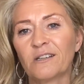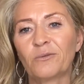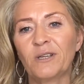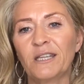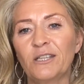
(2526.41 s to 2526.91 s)

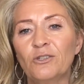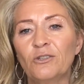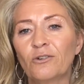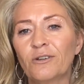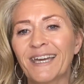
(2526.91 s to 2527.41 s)
We then do
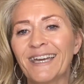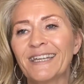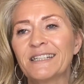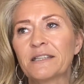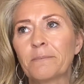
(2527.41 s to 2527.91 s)
not get
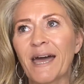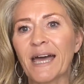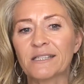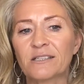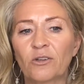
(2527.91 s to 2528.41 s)
into the
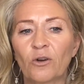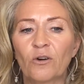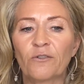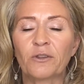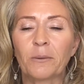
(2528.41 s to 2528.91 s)
pattern
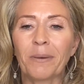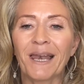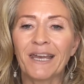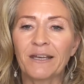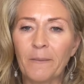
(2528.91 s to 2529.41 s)
of the
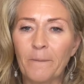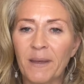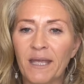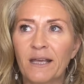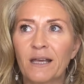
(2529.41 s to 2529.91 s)
planet
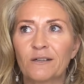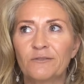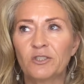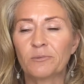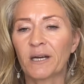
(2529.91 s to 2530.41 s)
being
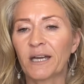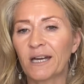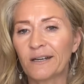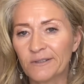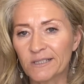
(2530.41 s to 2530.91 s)
governed by
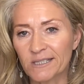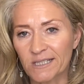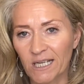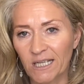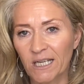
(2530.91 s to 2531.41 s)
others
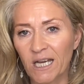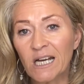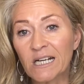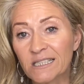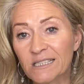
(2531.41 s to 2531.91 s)
telling
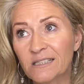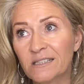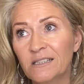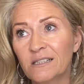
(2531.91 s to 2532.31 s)
us